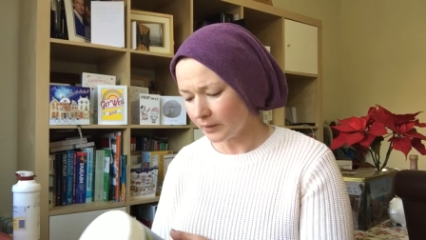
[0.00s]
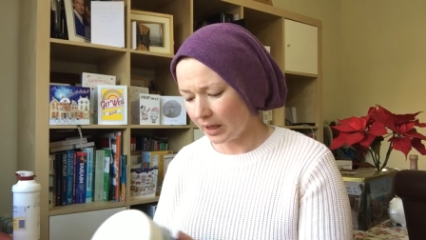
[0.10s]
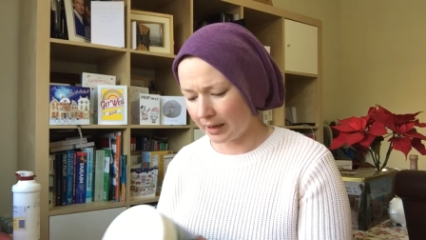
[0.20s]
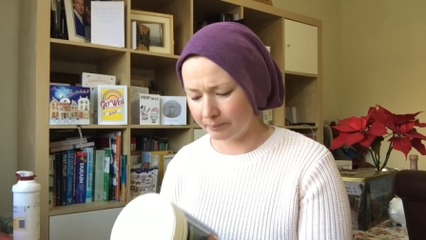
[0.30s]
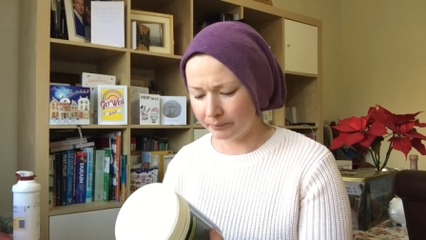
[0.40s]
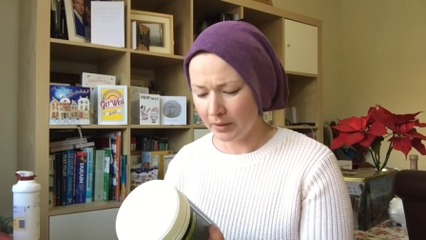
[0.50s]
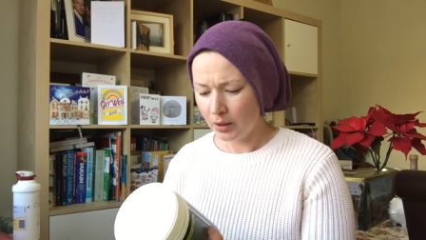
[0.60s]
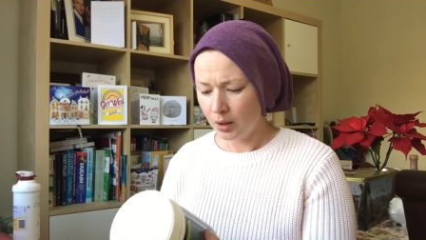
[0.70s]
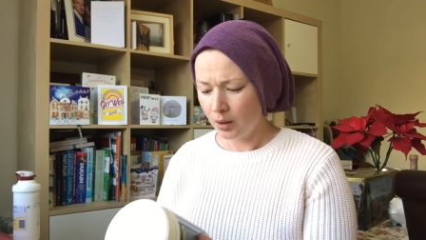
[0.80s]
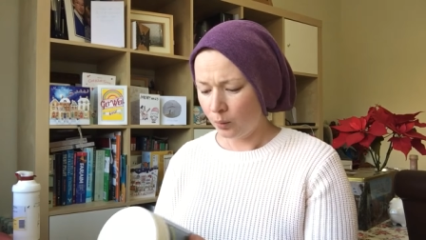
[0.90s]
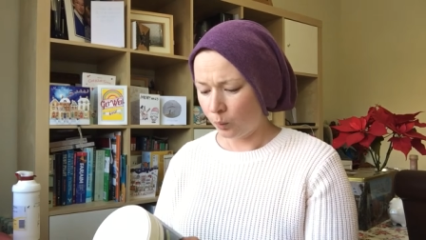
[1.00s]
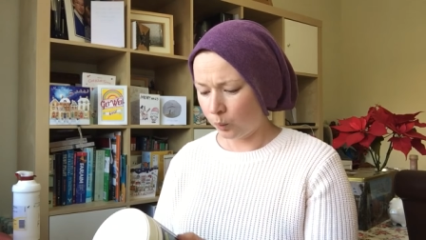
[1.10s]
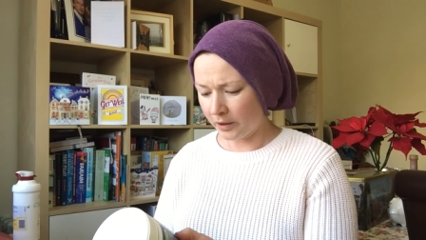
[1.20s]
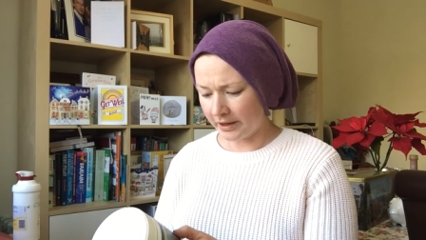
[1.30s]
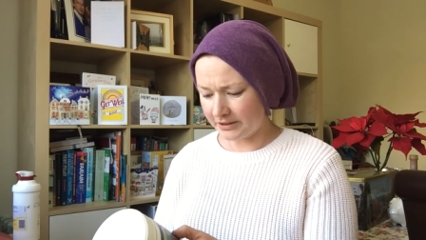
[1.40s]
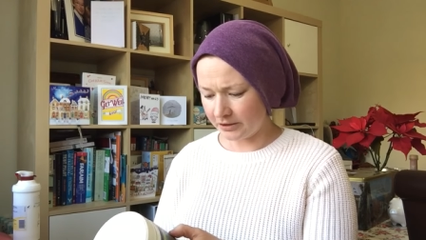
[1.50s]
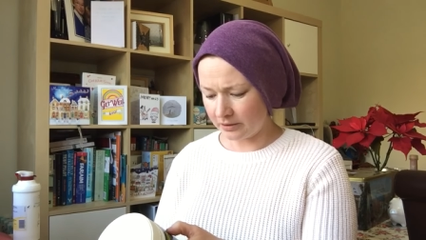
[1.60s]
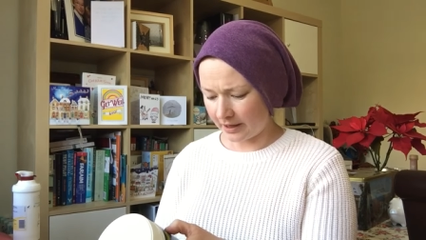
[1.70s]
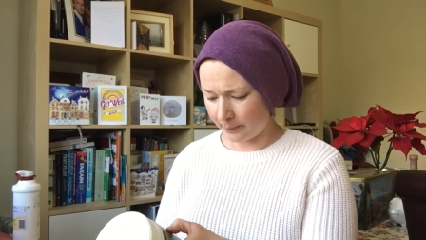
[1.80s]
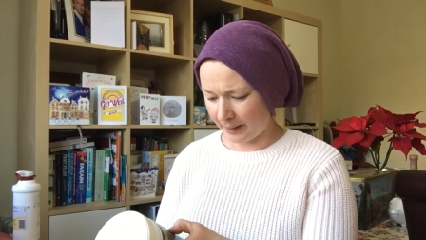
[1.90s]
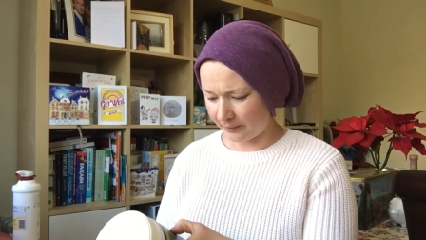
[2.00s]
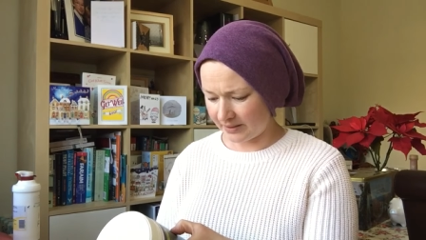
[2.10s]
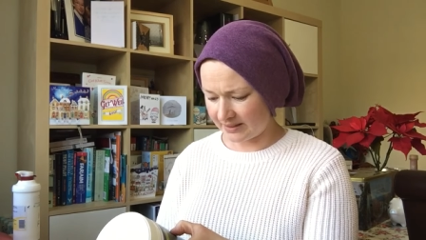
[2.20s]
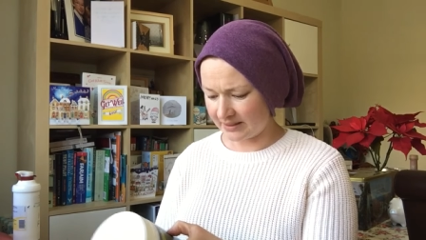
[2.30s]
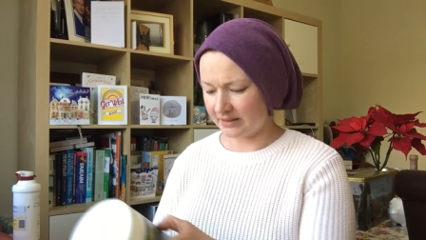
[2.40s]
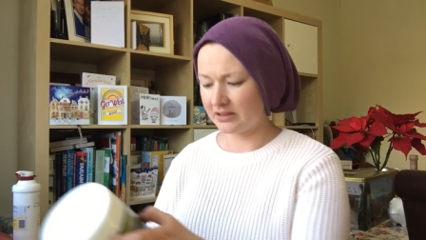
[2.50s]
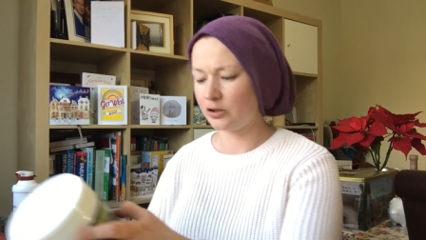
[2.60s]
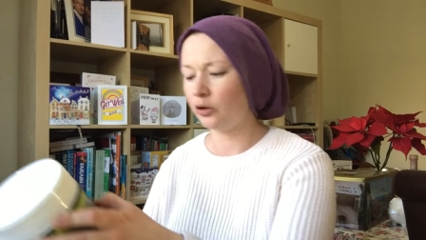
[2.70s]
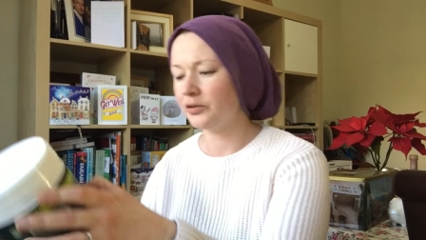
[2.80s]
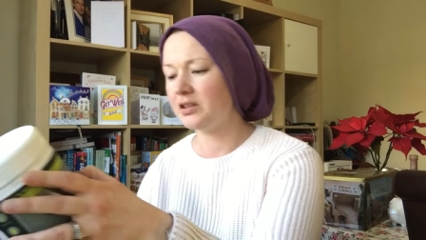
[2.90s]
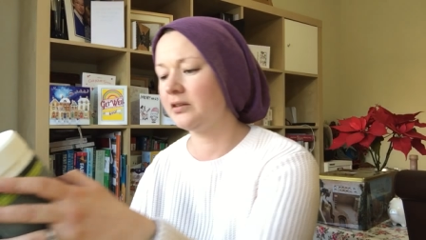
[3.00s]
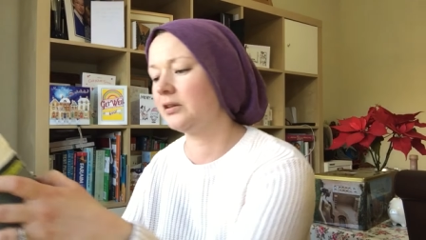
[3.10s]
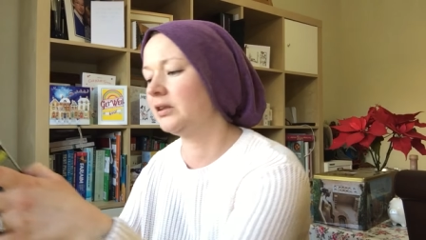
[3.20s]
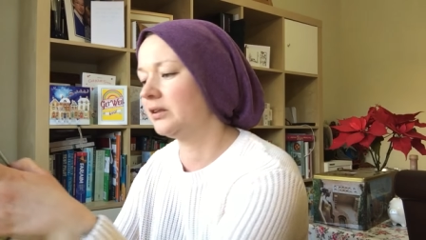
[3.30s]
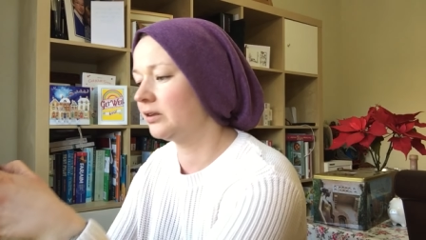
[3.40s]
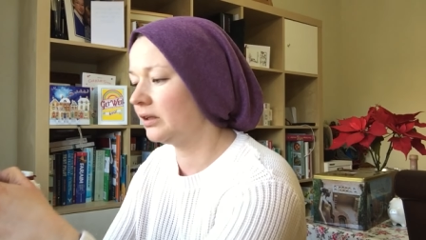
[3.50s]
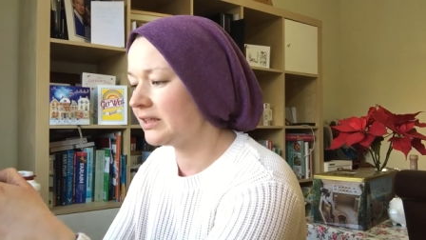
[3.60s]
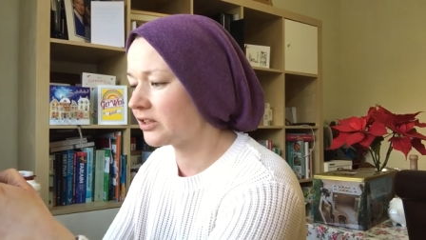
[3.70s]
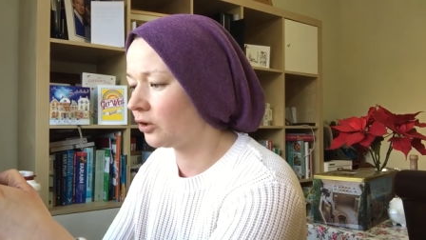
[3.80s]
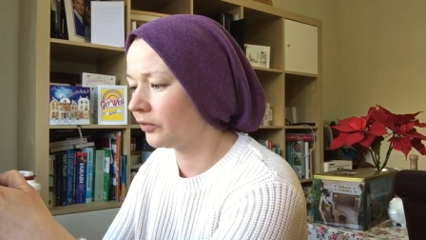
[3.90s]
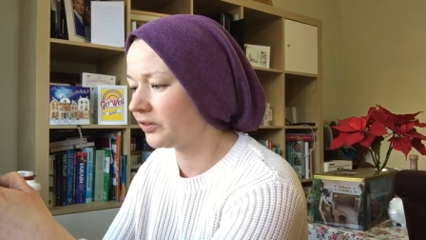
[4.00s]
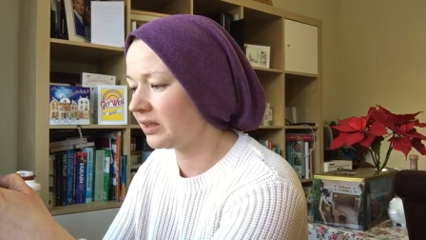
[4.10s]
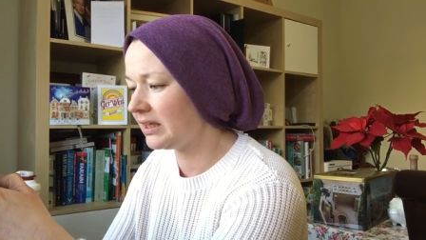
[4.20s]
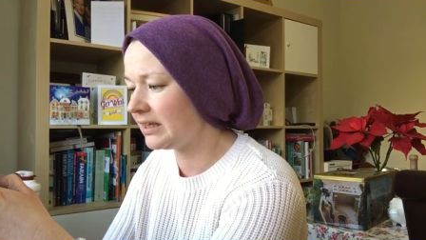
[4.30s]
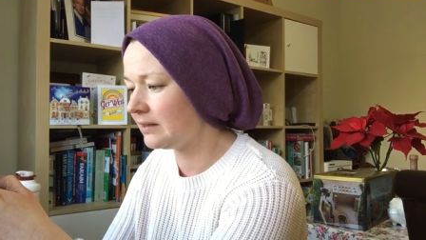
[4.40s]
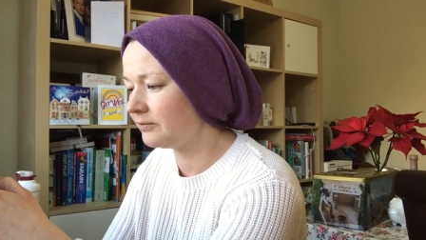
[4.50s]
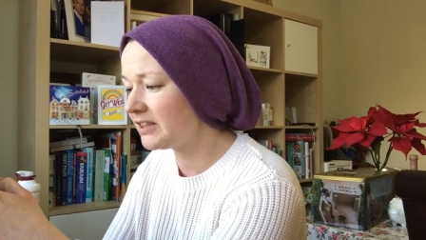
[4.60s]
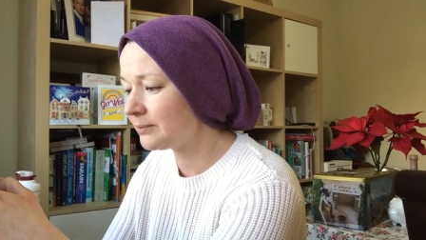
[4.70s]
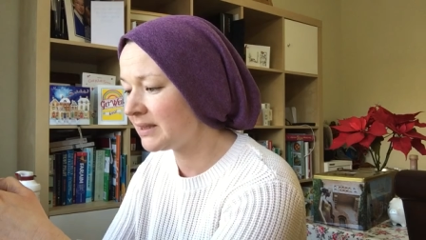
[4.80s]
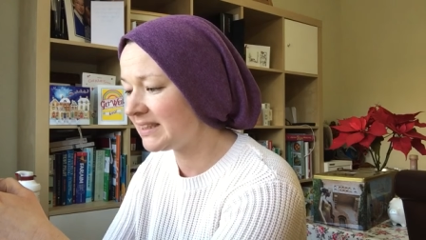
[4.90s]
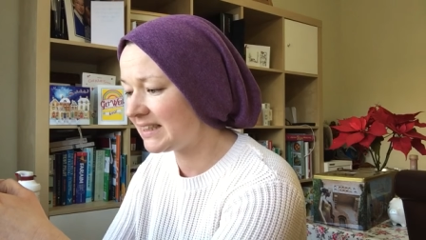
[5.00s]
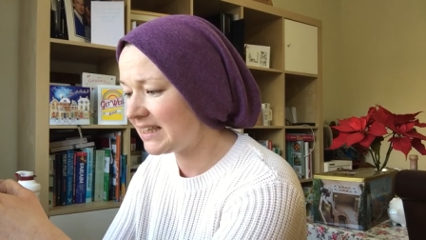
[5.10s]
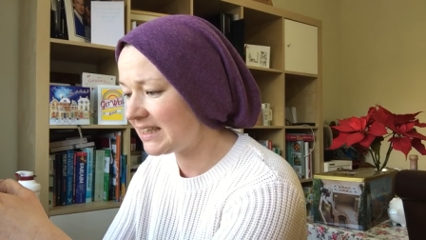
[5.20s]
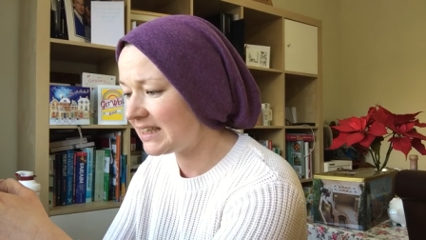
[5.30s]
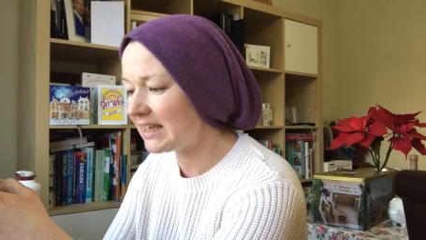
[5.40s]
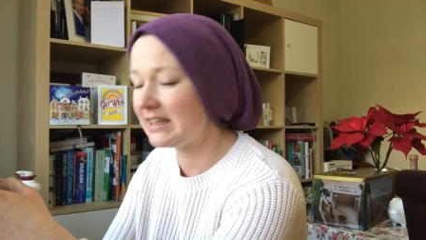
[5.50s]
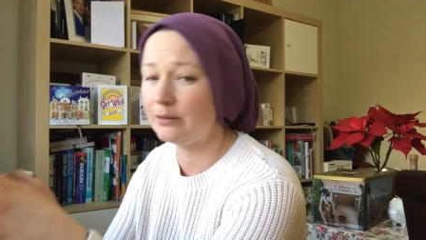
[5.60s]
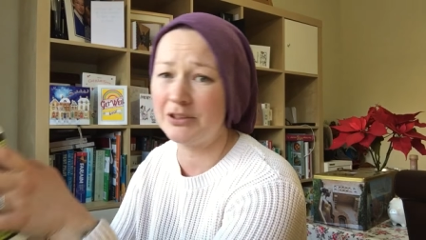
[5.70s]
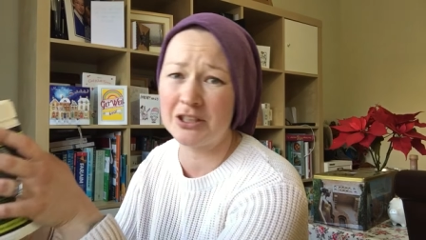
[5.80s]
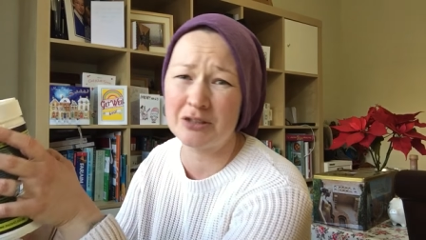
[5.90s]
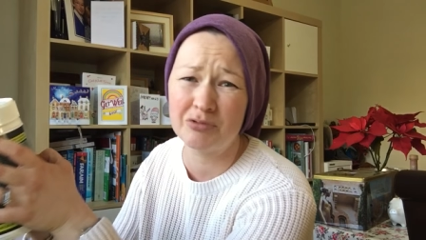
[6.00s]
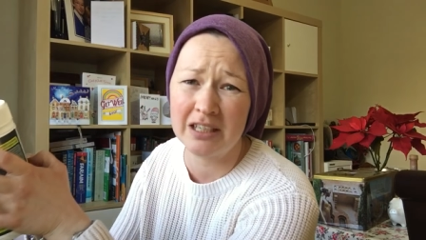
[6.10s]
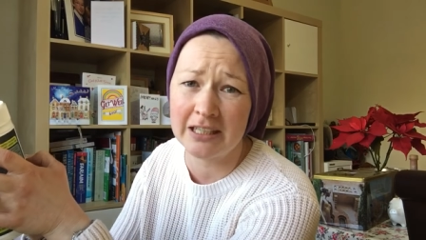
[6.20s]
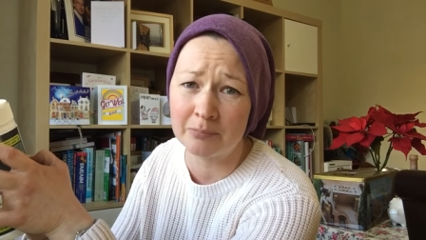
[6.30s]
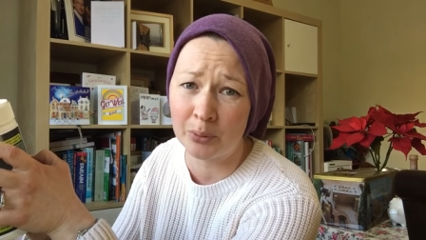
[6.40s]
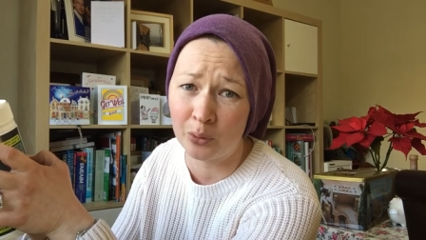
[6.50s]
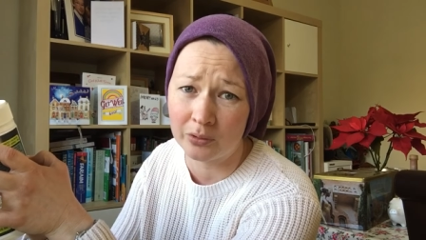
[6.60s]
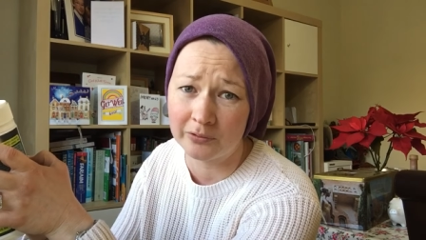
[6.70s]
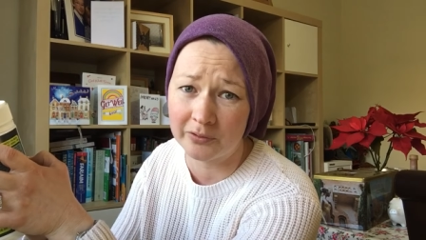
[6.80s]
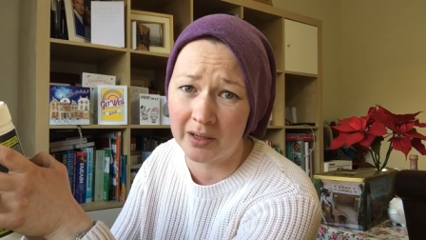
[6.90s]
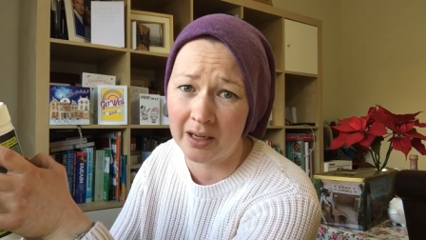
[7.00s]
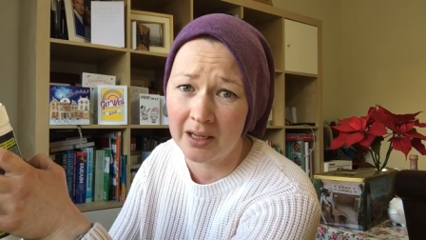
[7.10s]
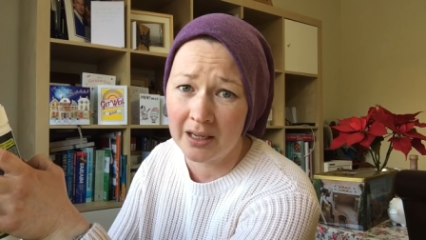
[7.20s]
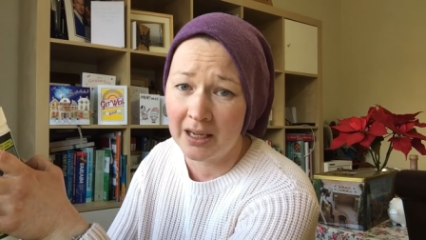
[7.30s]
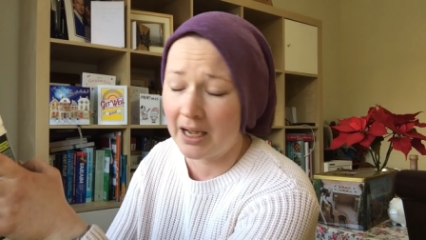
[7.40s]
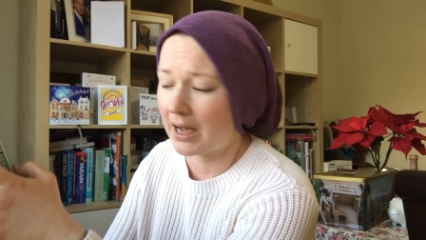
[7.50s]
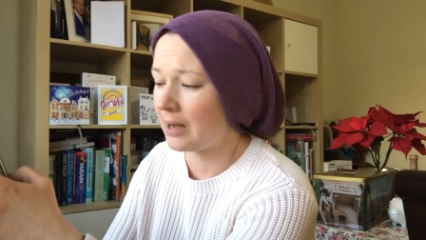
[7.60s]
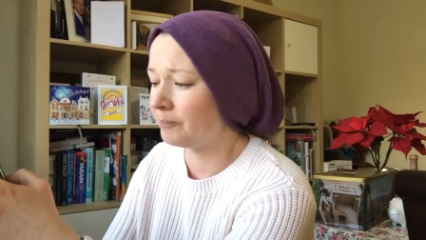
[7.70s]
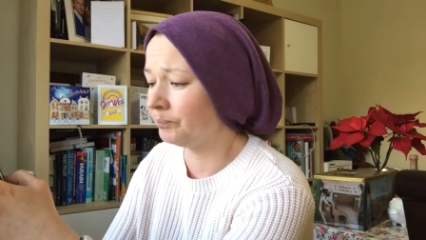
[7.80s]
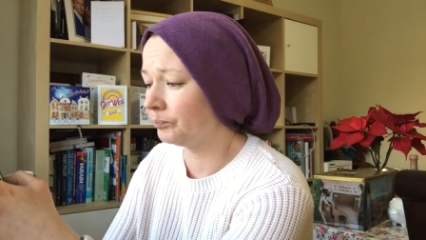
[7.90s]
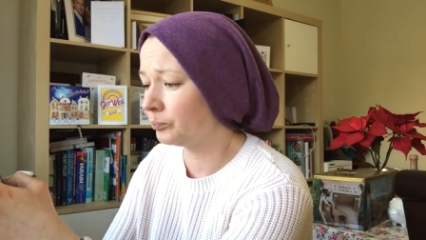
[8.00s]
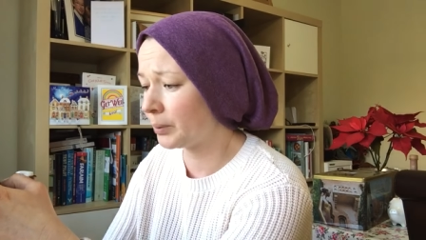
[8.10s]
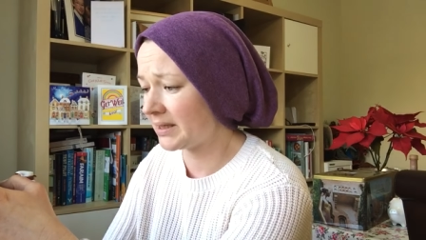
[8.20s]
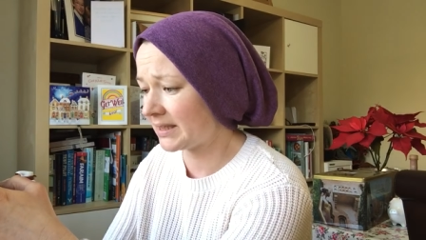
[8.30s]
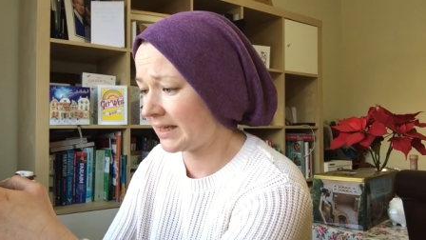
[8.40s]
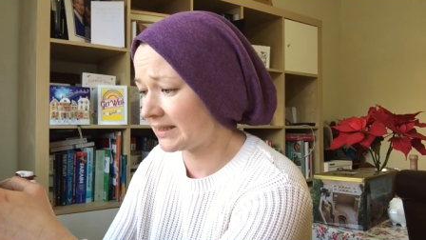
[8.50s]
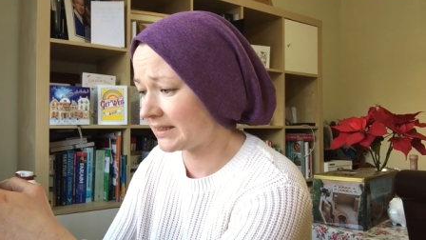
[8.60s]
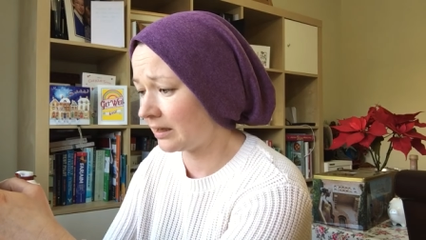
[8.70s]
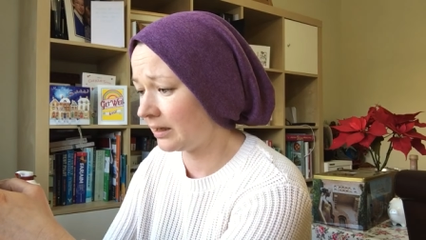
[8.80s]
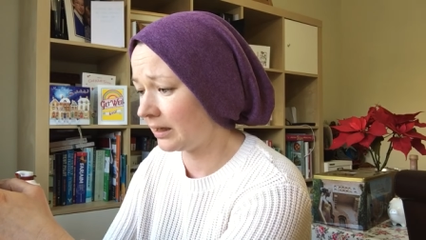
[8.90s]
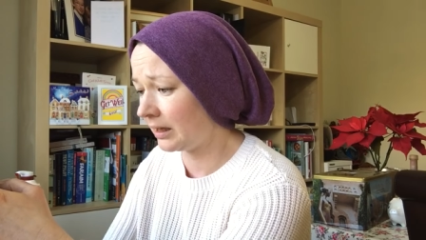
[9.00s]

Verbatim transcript: Um, what I do like about this is it's got the it's got the vitamin D in it, which is really important for um, breast cancer.